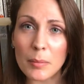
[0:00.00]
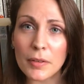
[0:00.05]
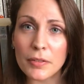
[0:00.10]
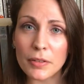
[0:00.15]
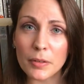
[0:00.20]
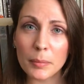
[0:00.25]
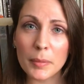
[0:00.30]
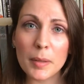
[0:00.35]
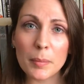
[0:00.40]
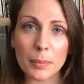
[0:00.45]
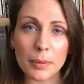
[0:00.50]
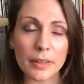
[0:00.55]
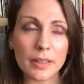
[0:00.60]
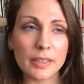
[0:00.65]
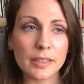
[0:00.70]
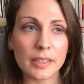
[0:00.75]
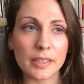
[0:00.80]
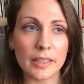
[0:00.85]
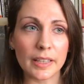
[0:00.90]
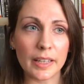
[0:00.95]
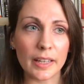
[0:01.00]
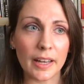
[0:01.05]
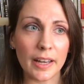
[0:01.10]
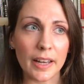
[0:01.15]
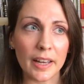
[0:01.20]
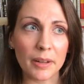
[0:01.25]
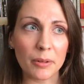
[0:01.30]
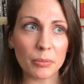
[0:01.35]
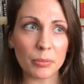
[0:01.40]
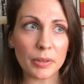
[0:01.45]
but for me personally,
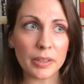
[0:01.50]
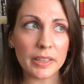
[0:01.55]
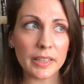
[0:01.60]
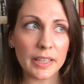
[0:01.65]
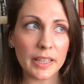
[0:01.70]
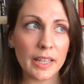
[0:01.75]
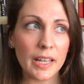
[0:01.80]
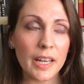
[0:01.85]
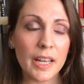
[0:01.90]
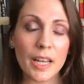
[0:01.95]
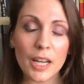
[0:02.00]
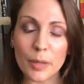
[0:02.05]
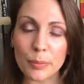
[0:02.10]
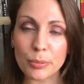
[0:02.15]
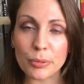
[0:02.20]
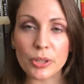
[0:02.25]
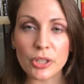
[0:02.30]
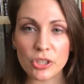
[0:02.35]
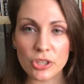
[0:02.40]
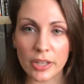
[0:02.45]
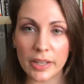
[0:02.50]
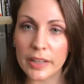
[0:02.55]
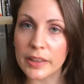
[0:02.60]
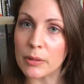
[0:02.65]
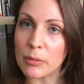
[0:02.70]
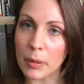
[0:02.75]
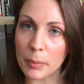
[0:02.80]
I really appreciated the